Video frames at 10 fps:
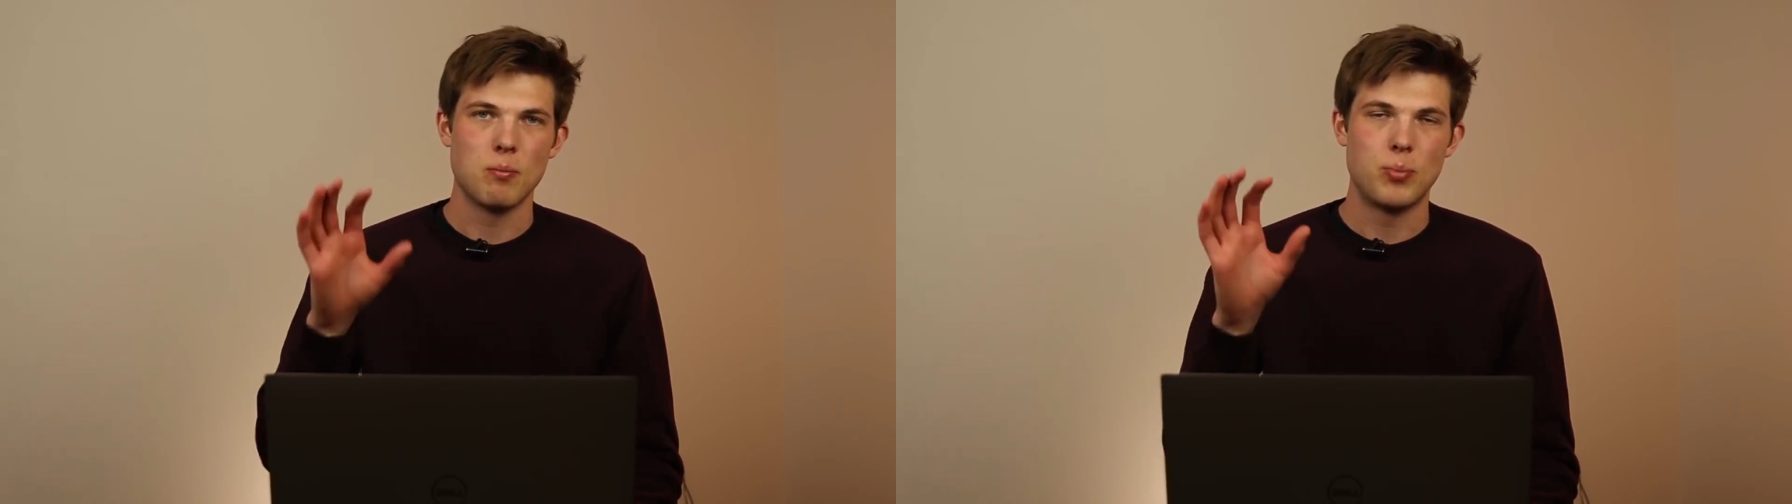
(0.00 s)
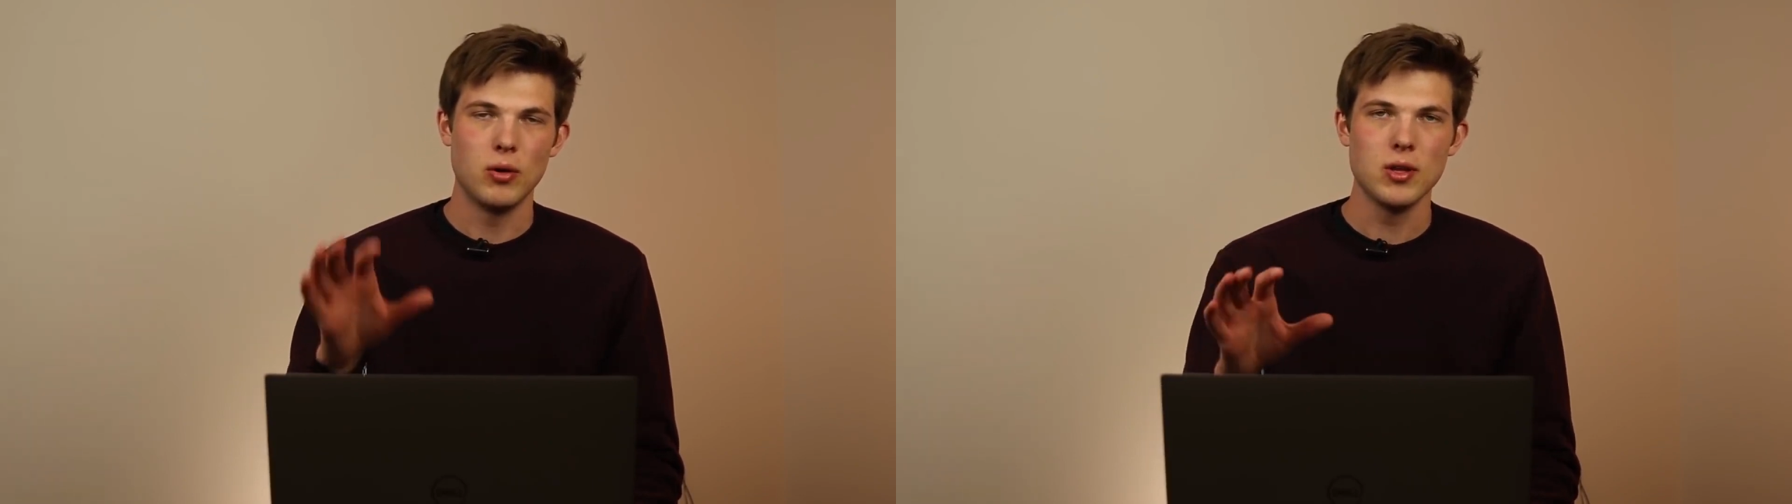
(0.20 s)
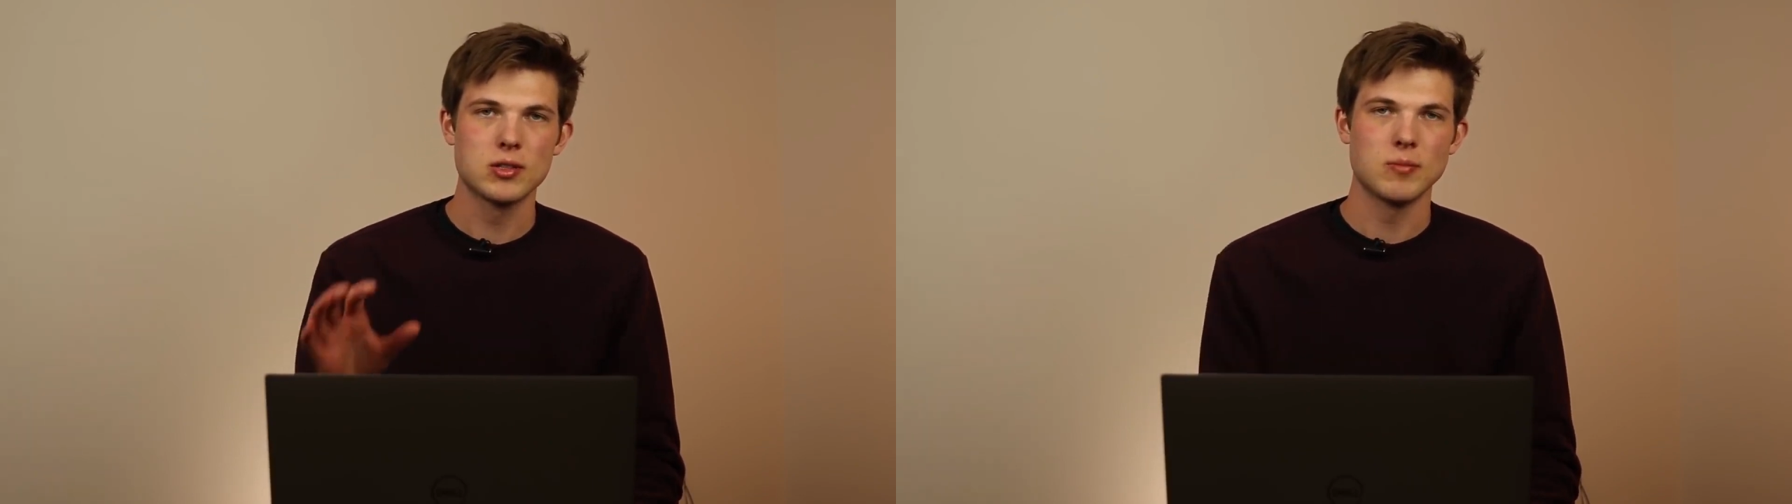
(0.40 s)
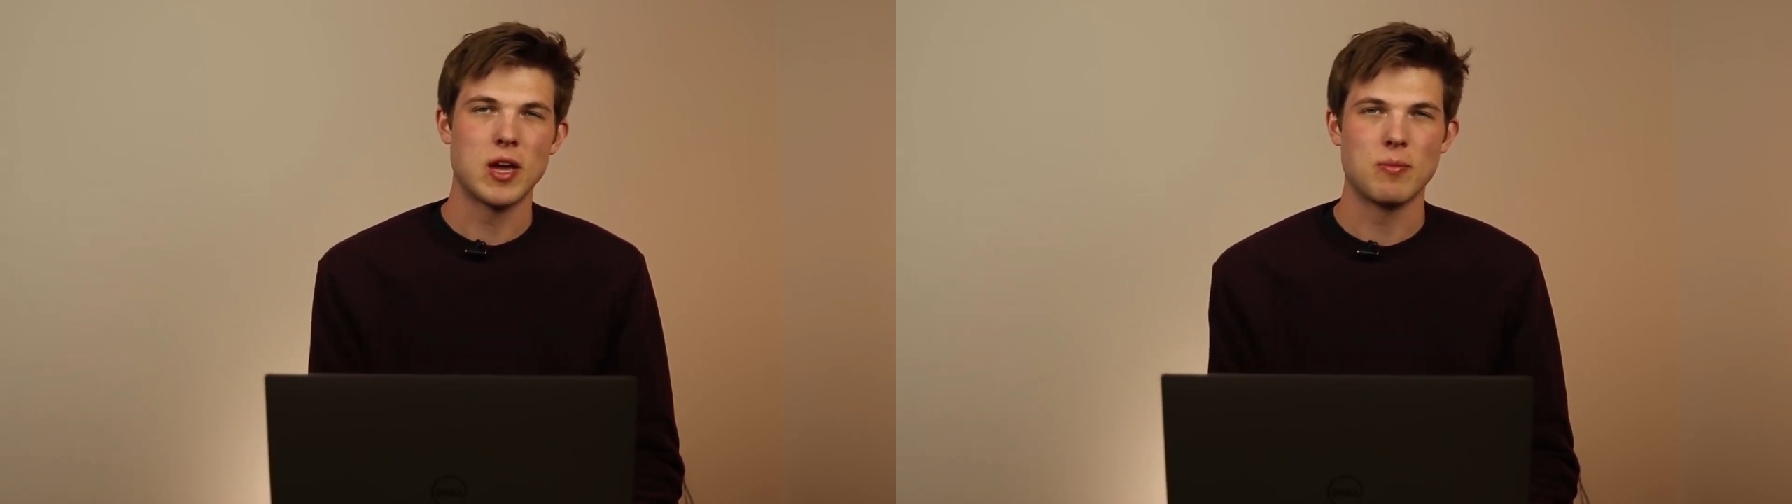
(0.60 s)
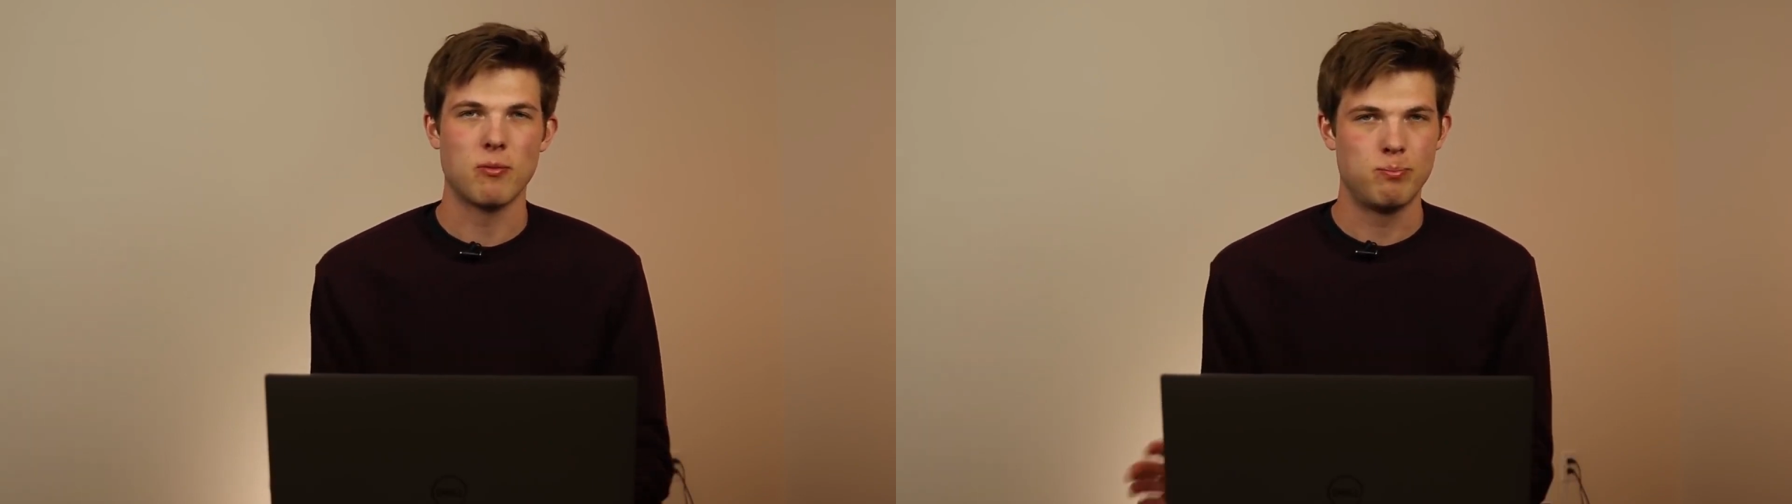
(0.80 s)
building some
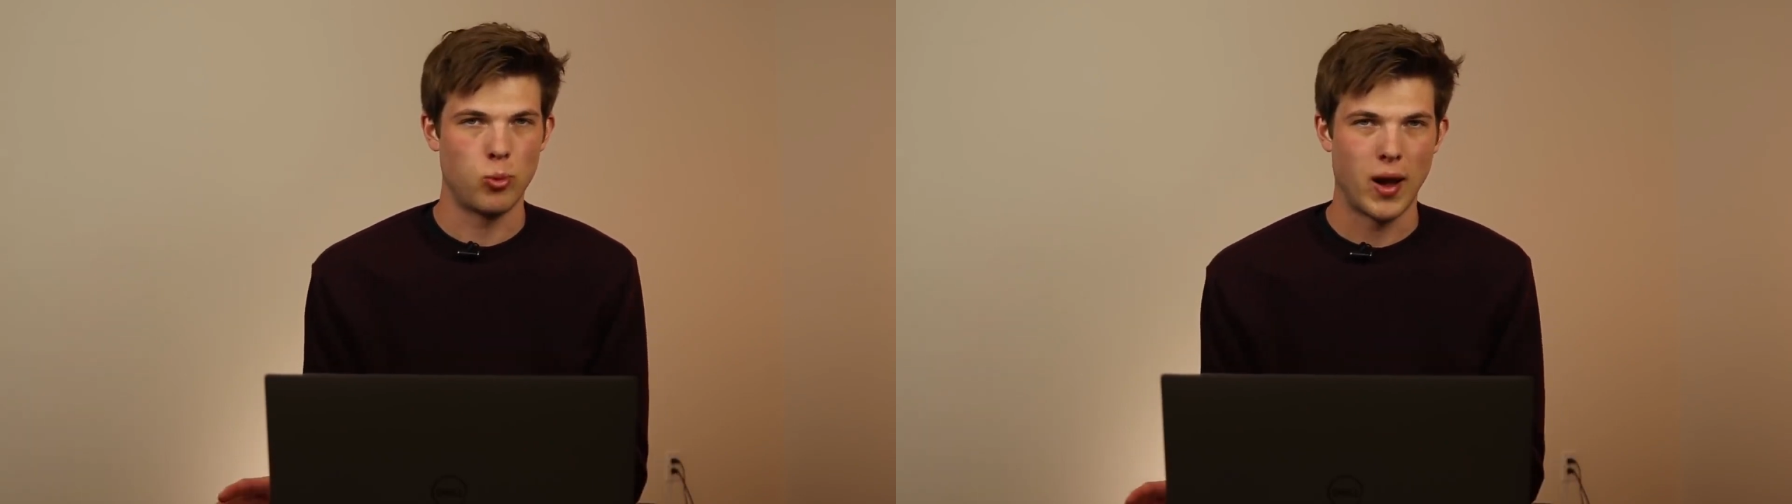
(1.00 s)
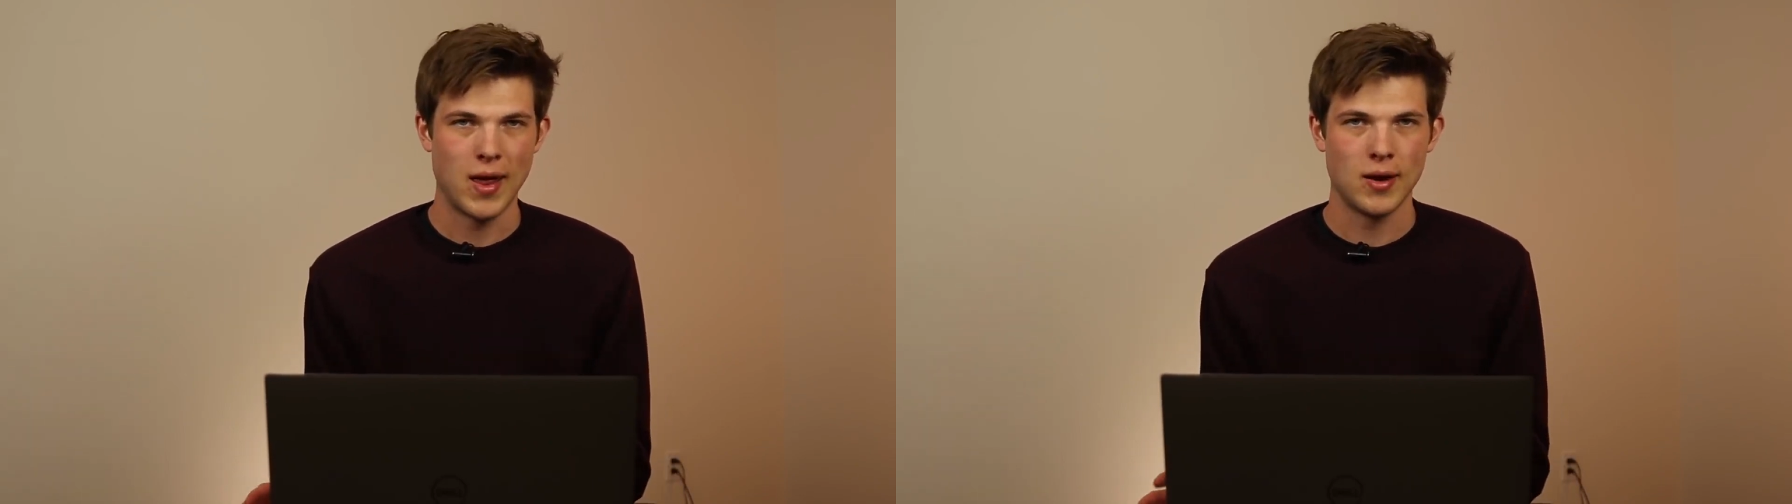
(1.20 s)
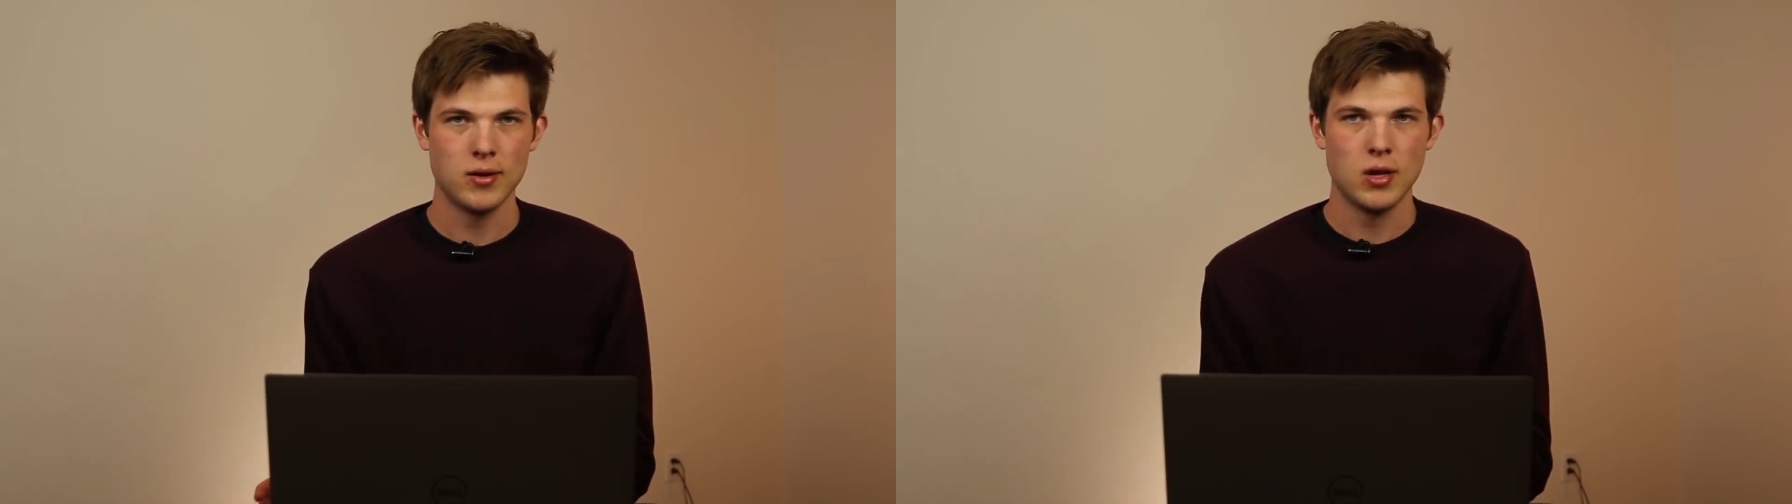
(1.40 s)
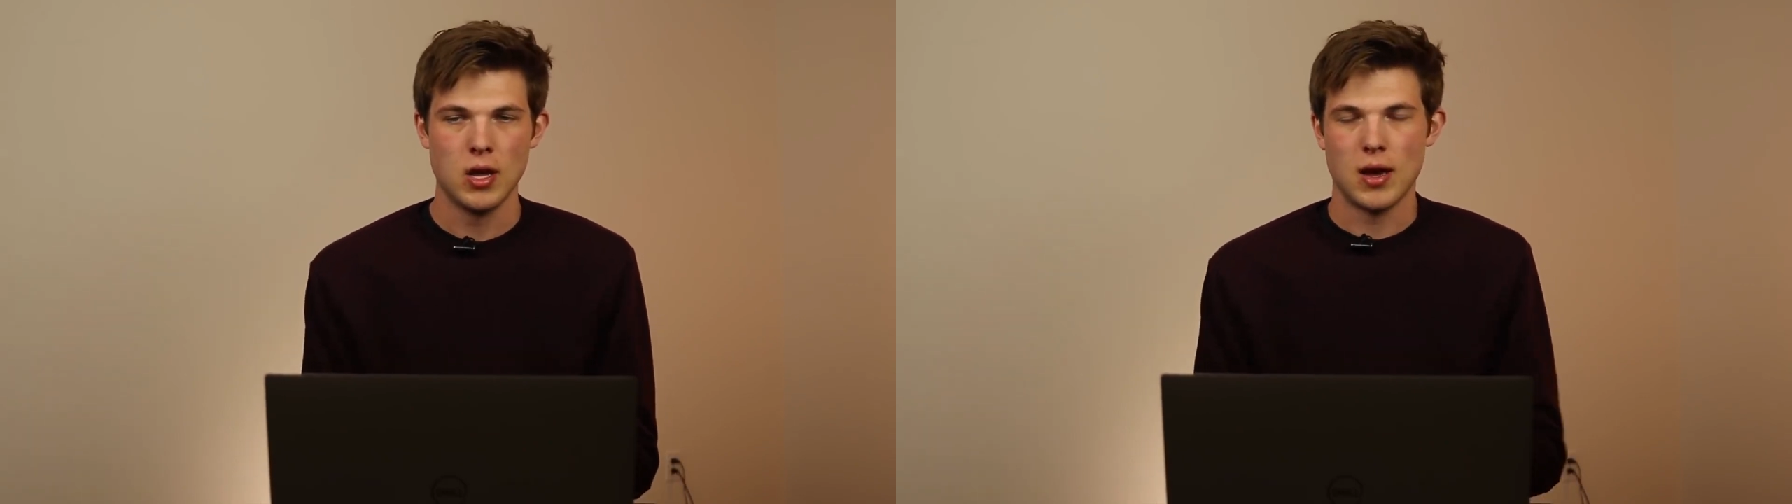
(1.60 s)
type of brand